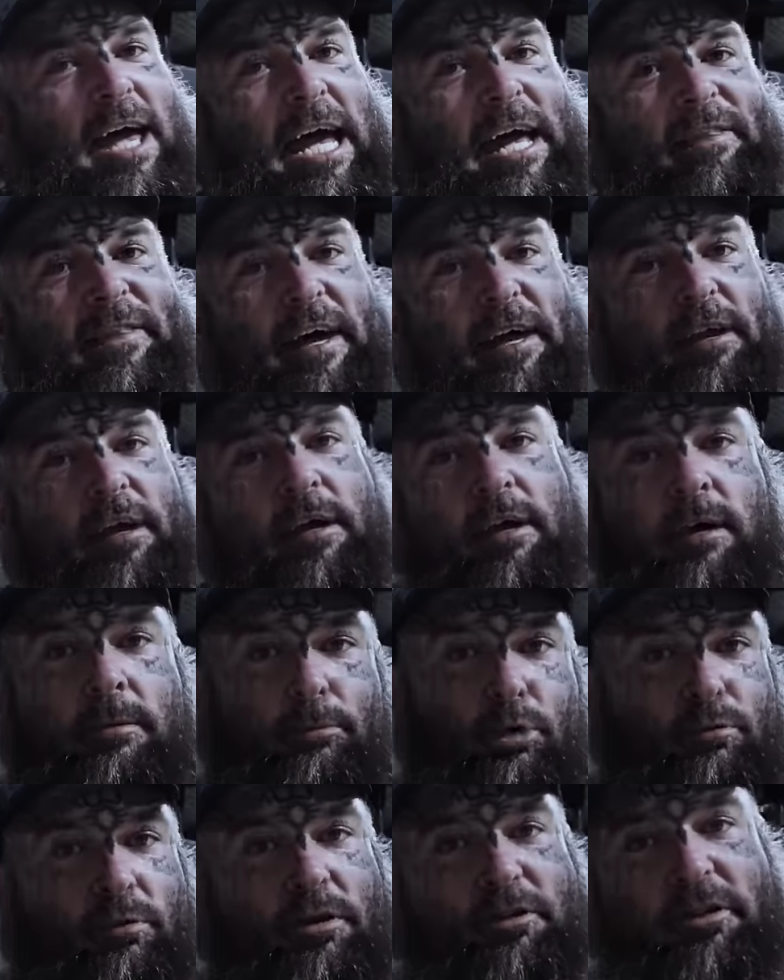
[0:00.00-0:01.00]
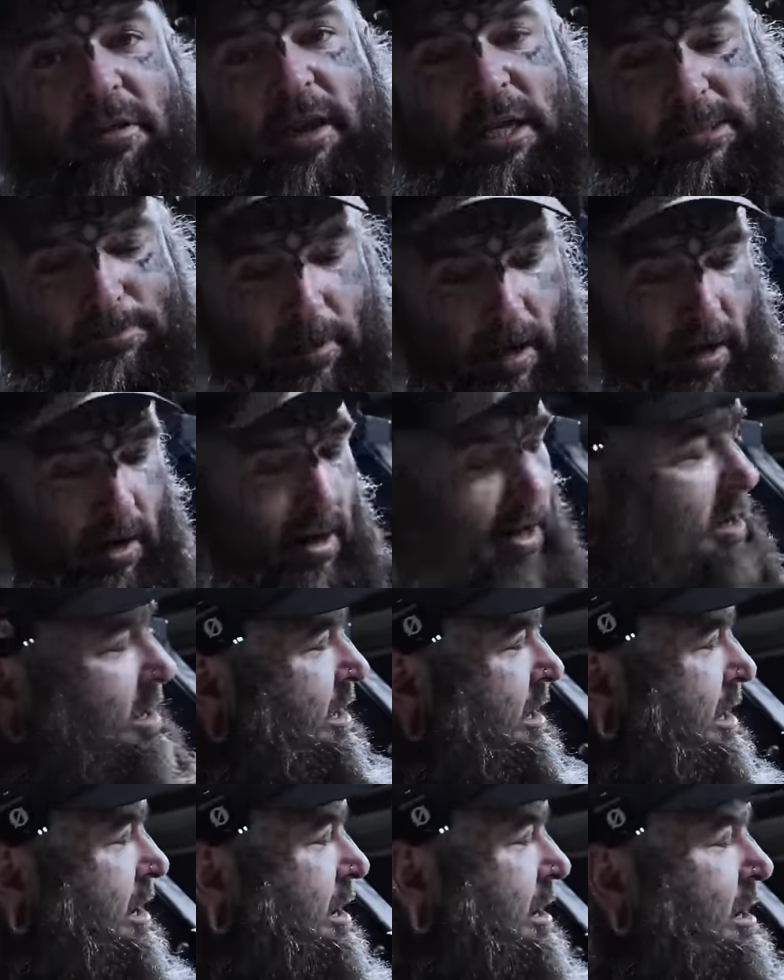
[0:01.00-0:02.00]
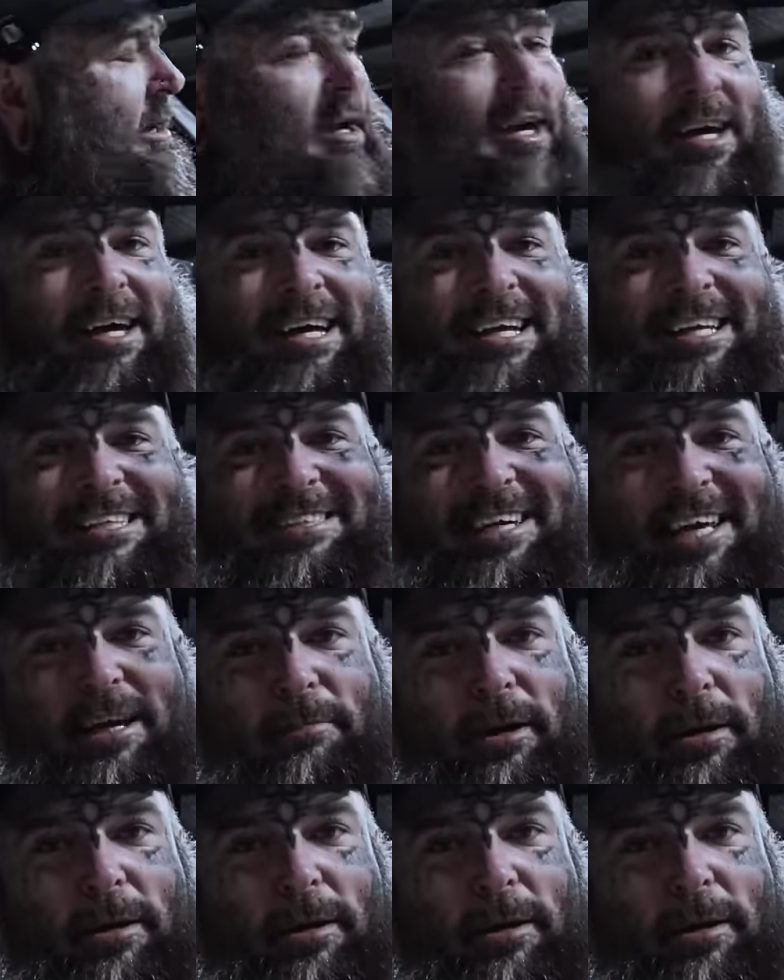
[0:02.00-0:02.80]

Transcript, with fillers: and then move on to the next part. Let's get it,